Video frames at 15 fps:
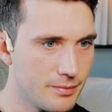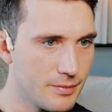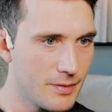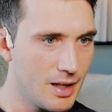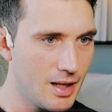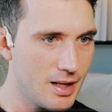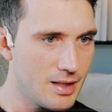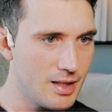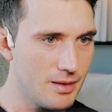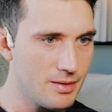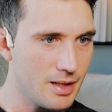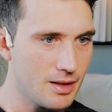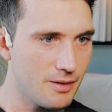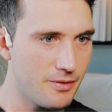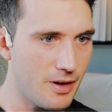And it seems
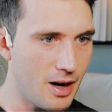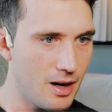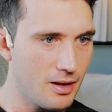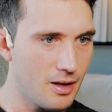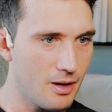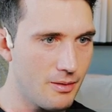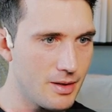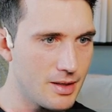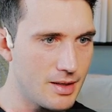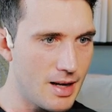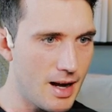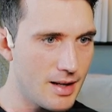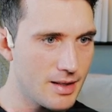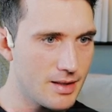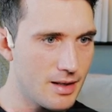like the fire alarm has
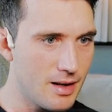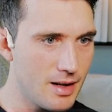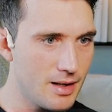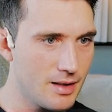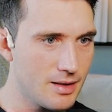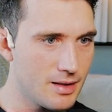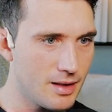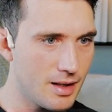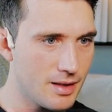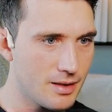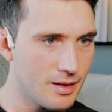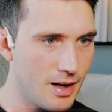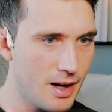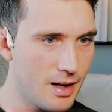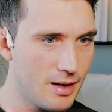not started, so that's
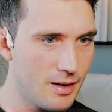great.